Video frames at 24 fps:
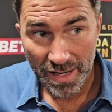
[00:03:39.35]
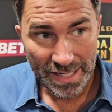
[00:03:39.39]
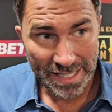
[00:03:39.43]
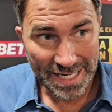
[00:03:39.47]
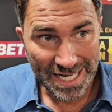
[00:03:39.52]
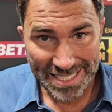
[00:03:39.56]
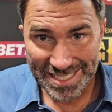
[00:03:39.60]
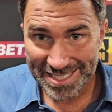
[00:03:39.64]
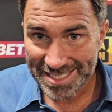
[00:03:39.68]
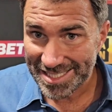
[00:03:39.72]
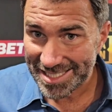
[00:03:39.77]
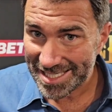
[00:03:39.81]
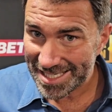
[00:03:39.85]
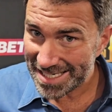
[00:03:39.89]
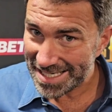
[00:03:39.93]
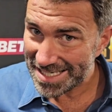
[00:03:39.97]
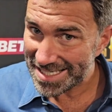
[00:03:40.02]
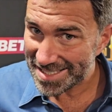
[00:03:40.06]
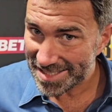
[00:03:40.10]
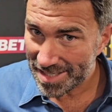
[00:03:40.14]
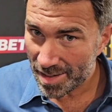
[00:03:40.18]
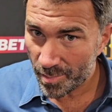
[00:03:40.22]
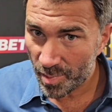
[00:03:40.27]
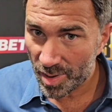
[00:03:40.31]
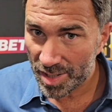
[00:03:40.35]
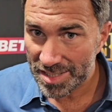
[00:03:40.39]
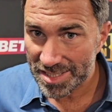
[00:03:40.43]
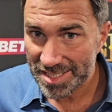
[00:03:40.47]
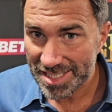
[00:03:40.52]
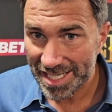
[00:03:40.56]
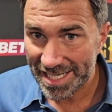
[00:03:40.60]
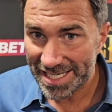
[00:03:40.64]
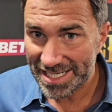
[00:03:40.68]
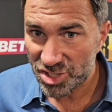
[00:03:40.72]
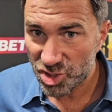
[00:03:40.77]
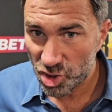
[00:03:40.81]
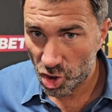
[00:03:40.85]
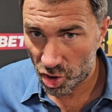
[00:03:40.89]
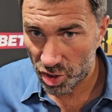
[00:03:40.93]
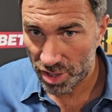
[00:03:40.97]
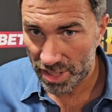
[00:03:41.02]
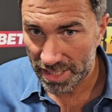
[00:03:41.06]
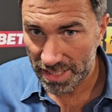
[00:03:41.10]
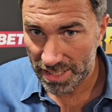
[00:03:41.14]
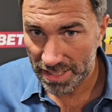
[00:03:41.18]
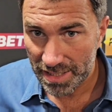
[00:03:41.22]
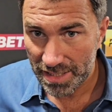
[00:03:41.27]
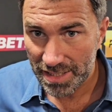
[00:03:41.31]
Let's see someone take
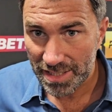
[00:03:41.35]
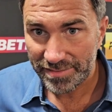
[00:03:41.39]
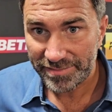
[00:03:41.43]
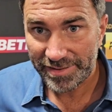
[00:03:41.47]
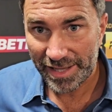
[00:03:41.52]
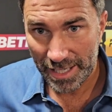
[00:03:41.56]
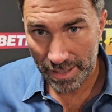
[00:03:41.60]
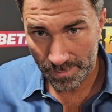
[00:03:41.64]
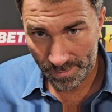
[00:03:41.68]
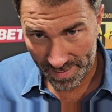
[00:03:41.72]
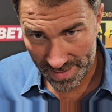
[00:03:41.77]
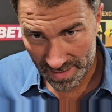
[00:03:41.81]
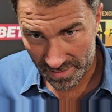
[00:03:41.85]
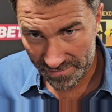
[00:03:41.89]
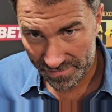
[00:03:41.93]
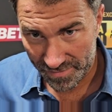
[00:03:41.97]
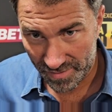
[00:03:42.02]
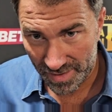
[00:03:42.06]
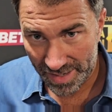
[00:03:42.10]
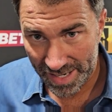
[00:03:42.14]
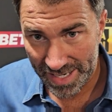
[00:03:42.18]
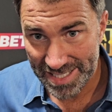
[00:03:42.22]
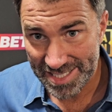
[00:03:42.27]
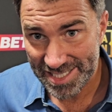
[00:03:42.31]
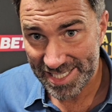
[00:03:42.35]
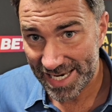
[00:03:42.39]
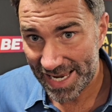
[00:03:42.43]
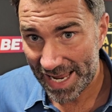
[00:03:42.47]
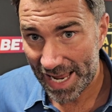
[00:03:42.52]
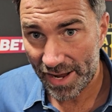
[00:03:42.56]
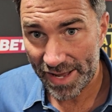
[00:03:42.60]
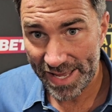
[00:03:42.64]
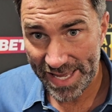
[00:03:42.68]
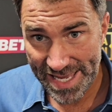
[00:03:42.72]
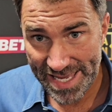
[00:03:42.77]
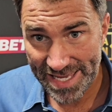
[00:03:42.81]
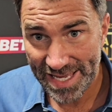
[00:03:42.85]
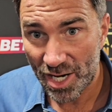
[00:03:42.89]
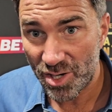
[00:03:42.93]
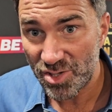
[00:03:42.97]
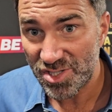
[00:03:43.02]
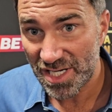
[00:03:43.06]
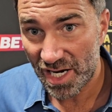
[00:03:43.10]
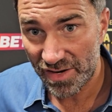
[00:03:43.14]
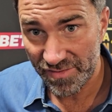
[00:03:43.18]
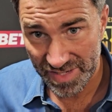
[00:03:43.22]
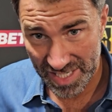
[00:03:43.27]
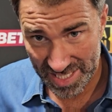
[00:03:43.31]
Johnny deep in a fight and see how he
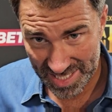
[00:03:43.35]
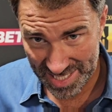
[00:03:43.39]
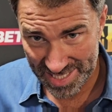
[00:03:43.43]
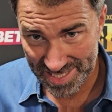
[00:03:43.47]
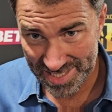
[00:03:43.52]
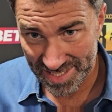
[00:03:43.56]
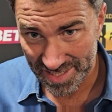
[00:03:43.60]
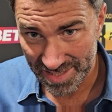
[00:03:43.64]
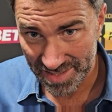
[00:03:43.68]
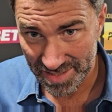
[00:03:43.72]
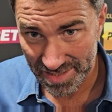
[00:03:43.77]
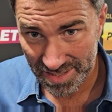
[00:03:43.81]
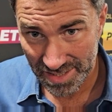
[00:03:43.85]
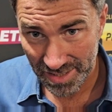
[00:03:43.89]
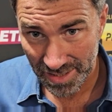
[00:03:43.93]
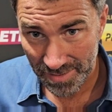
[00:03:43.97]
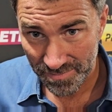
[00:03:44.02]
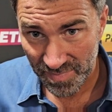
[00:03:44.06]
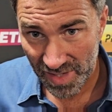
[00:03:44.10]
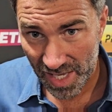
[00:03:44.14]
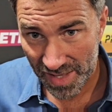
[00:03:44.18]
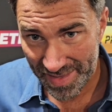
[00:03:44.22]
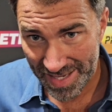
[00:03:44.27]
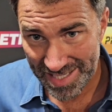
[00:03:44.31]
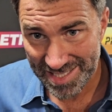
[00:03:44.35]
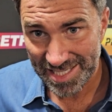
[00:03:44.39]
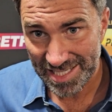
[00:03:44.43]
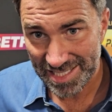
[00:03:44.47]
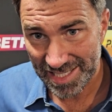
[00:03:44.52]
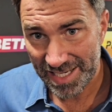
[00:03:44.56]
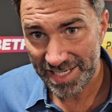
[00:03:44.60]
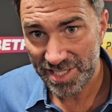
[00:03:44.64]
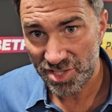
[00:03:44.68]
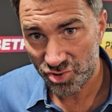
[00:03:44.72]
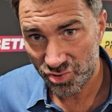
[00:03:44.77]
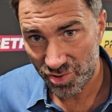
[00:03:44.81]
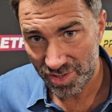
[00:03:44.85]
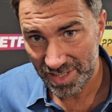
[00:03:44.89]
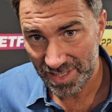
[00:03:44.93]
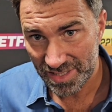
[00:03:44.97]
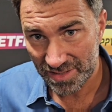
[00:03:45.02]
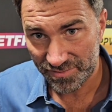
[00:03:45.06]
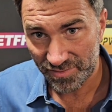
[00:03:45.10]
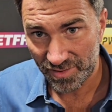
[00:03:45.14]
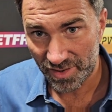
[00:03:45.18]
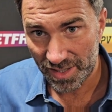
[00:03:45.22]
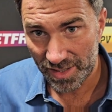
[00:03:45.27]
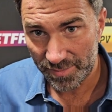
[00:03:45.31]
goes over the distance. And that's the danger in
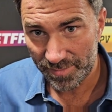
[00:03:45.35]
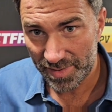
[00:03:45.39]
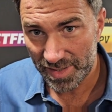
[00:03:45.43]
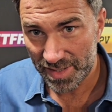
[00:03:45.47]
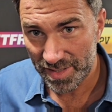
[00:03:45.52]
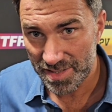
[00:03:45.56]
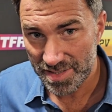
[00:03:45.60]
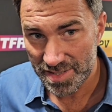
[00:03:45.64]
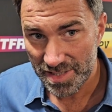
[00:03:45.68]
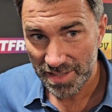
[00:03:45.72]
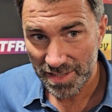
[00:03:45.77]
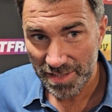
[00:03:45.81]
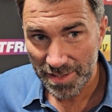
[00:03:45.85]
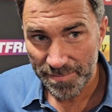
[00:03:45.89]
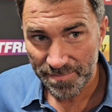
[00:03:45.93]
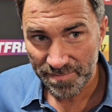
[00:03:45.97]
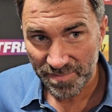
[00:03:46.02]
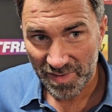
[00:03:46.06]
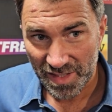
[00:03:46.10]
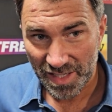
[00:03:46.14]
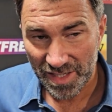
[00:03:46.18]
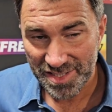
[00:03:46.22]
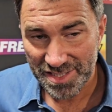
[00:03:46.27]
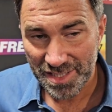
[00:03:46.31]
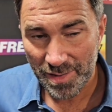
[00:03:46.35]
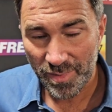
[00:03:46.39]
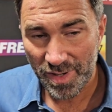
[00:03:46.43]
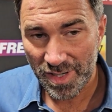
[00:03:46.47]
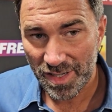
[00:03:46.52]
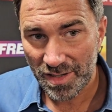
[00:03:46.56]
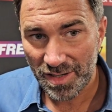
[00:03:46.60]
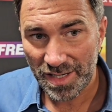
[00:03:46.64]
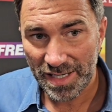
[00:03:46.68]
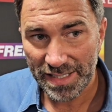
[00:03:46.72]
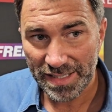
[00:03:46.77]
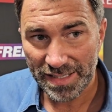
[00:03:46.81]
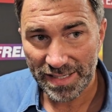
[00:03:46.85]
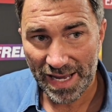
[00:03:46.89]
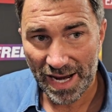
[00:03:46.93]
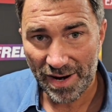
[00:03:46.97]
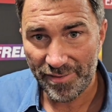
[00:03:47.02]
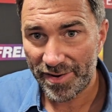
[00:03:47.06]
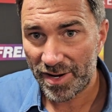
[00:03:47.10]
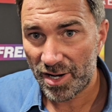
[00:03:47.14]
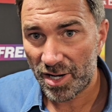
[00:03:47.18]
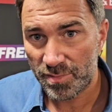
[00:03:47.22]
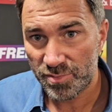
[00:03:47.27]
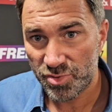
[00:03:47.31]
this fight, because someone like
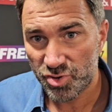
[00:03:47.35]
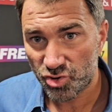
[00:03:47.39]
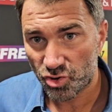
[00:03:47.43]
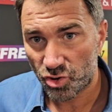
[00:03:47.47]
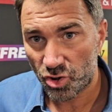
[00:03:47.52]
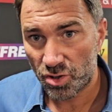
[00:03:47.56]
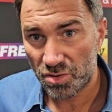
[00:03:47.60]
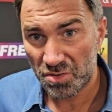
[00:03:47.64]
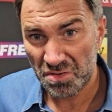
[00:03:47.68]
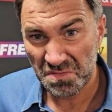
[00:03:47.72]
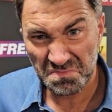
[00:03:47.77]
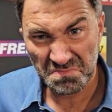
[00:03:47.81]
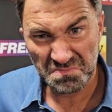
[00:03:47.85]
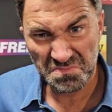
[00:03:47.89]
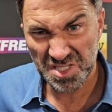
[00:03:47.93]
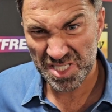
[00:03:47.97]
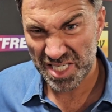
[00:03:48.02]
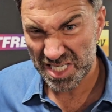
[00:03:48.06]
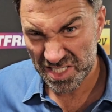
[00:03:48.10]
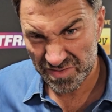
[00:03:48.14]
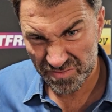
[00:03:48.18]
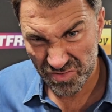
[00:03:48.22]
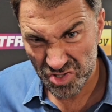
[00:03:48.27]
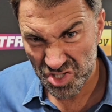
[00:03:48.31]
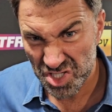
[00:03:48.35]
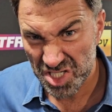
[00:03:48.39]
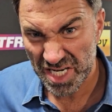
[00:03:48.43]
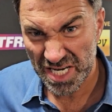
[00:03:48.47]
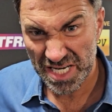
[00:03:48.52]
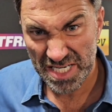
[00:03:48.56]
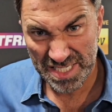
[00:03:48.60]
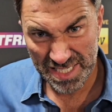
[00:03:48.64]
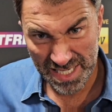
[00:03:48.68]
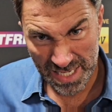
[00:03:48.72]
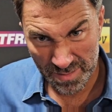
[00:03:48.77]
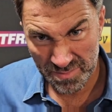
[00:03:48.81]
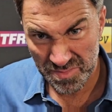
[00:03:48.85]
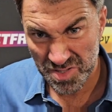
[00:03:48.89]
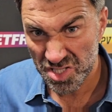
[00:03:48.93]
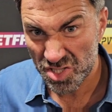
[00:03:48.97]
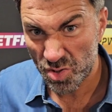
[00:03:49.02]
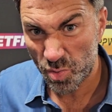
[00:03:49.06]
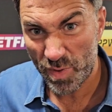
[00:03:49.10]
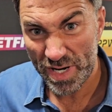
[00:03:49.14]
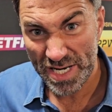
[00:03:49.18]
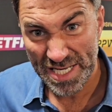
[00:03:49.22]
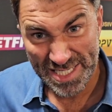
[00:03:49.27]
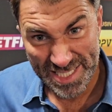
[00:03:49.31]
Harry Armstrong, 6'6", comes
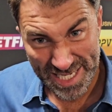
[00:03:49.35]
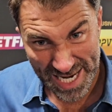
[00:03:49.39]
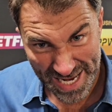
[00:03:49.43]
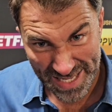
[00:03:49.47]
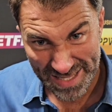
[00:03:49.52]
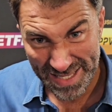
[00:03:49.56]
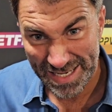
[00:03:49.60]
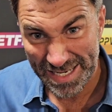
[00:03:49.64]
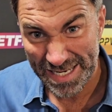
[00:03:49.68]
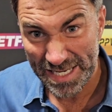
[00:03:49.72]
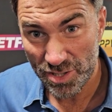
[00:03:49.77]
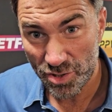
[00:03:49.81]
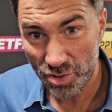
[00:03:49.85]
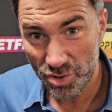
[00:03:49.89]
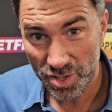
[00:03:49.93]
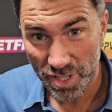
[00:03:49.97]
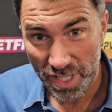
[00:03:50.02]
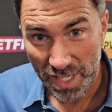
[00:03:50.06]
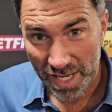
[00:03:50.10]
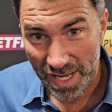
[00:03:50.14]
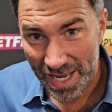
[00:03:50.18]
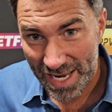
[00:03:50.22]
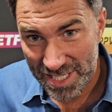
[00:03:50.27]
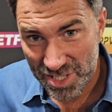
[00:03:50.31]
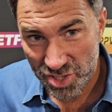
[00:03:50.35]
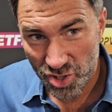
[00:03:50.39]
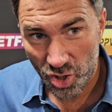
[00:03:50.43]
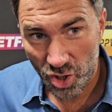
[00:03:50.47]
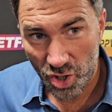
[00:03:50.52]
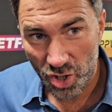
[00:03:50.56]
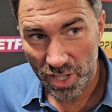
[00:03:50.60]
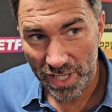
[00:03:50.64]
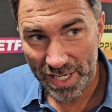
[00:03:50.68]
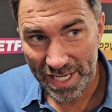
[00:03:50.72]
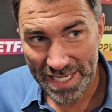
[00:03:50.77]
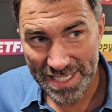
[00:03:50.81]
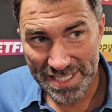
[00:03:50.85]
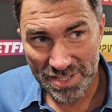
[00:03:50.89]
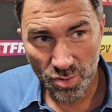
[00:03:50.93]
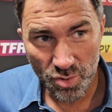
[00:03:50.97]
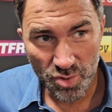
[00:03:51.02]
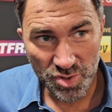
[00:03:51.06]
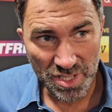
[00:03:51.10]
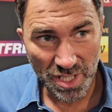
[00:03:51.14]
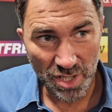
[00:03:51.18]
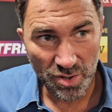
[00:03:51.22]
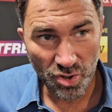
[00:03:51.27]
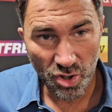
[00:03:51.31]
to win, technically good. He's
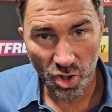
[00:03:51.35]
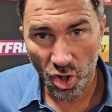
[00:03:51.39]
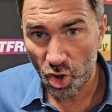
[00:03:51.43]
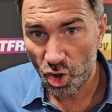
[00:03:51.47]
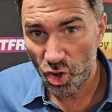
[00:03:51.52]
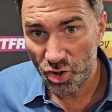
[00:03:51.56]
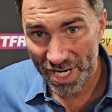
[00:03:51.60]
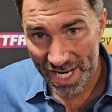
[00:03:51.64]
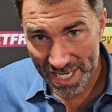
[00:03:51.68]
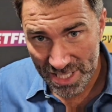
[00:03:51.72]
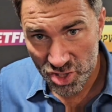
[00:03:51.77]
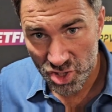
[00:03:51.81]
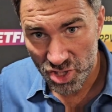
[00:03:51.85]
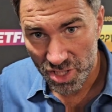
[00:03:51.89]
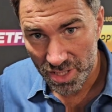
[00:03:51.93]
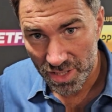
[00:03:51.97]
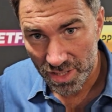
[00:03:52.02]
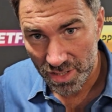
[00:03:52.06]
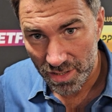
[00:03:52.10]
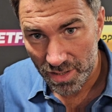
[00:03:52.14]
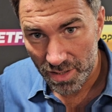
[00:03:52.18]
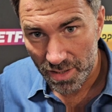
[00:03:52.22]
also got a good engine.